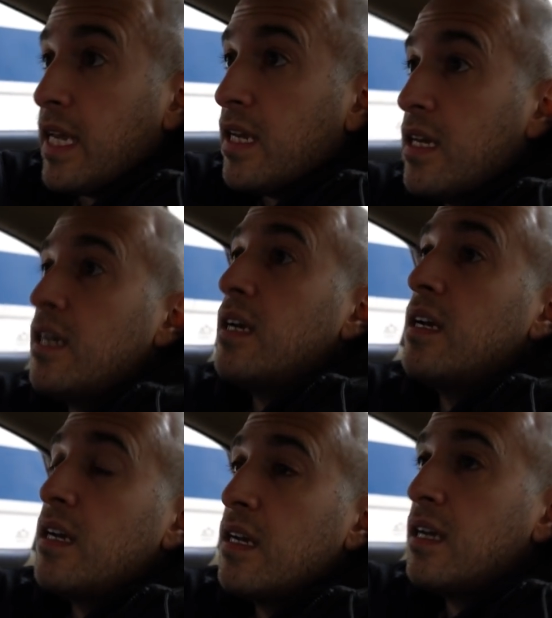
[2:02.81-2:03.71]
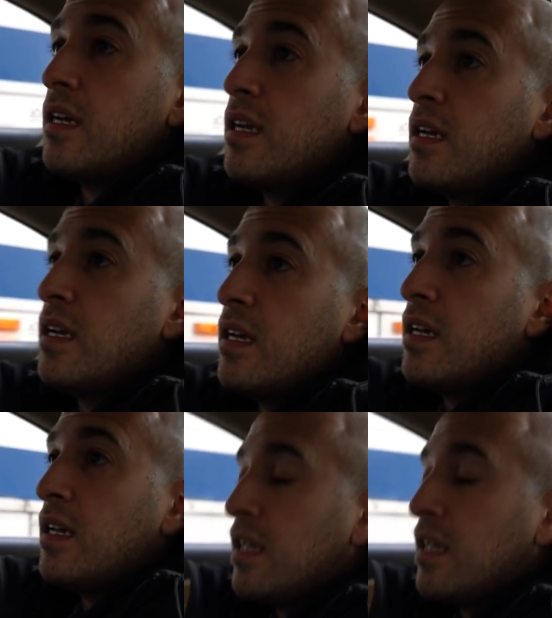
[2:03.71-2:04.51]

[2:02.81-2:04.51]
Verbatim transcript: Yes, a lot of people doing that.